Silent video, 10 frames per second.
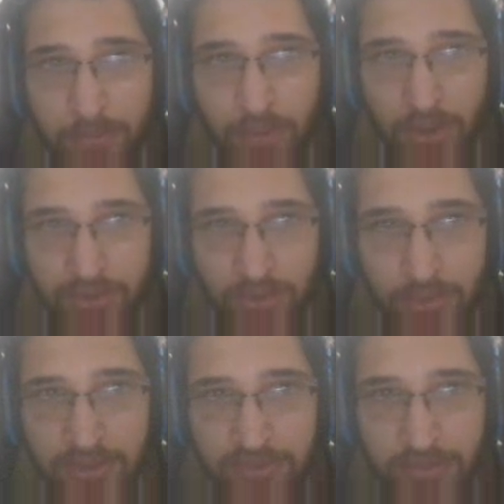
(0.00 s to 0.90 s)
blogs
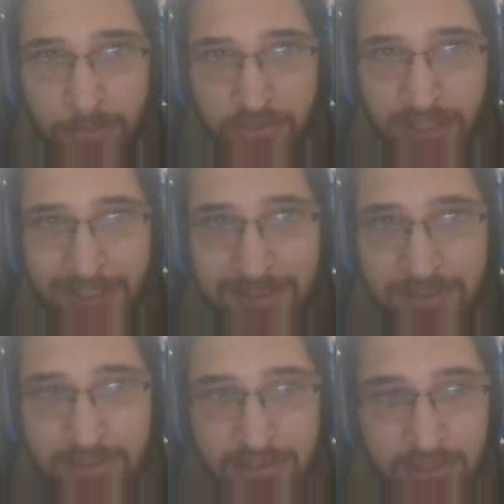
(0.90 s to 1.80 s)
on this
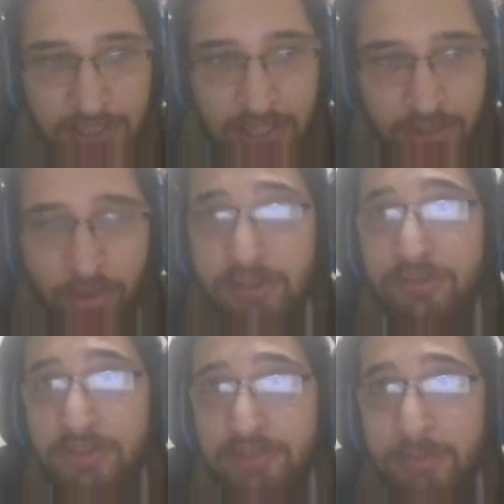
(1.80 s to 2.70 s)
website, and
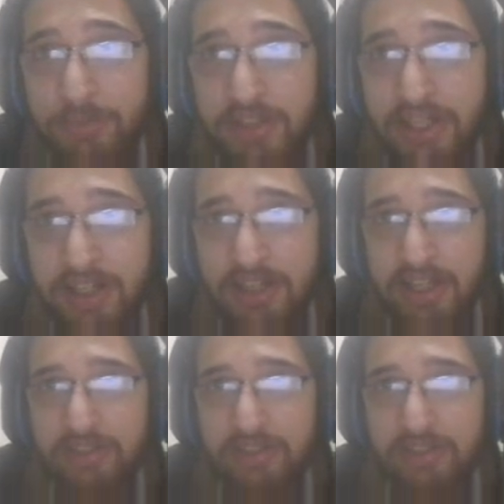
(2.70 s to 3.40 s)
also a website that I